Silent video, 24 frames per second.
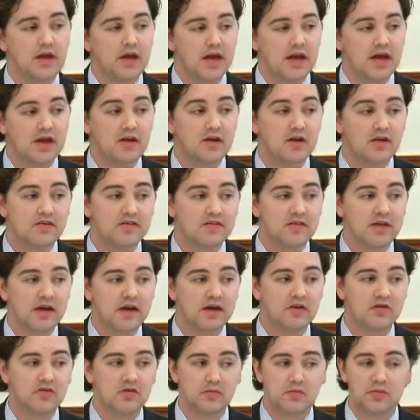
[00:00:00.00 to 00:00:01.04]
And also that
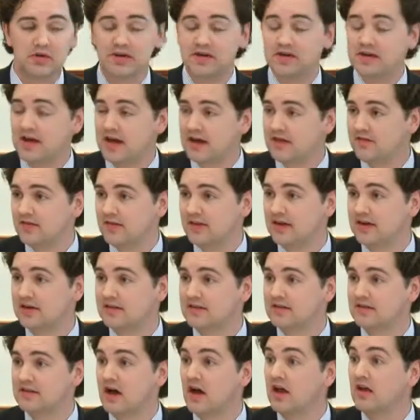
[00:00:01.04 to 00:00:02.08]
contributed heavily
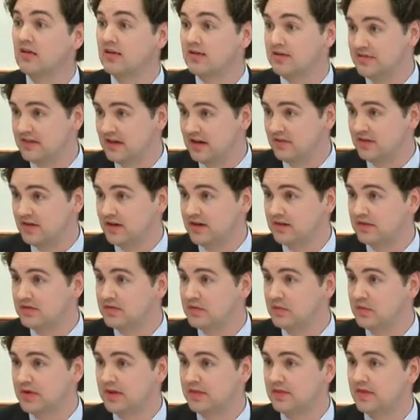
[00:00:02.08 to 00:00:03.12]
to dollar
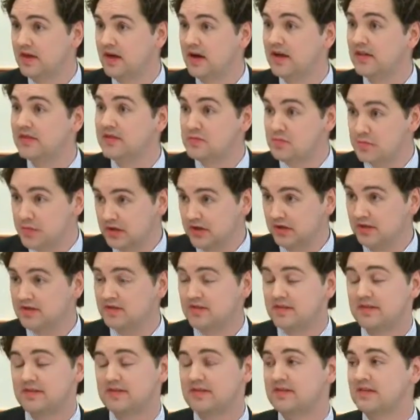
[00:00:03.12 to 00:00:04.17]
savings with the build
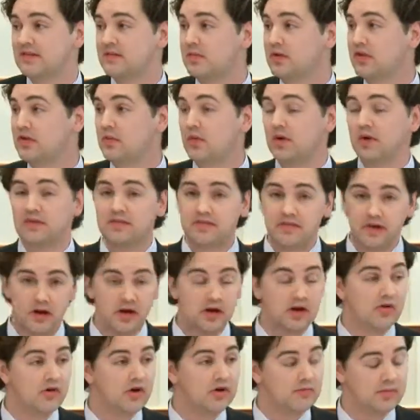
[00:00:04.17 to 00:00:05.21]
of the system as well as the
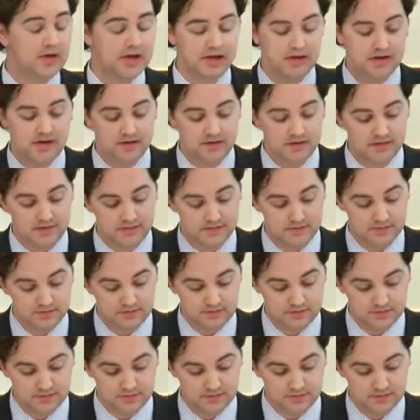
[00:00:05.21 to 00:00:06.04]
ongoing maintenance.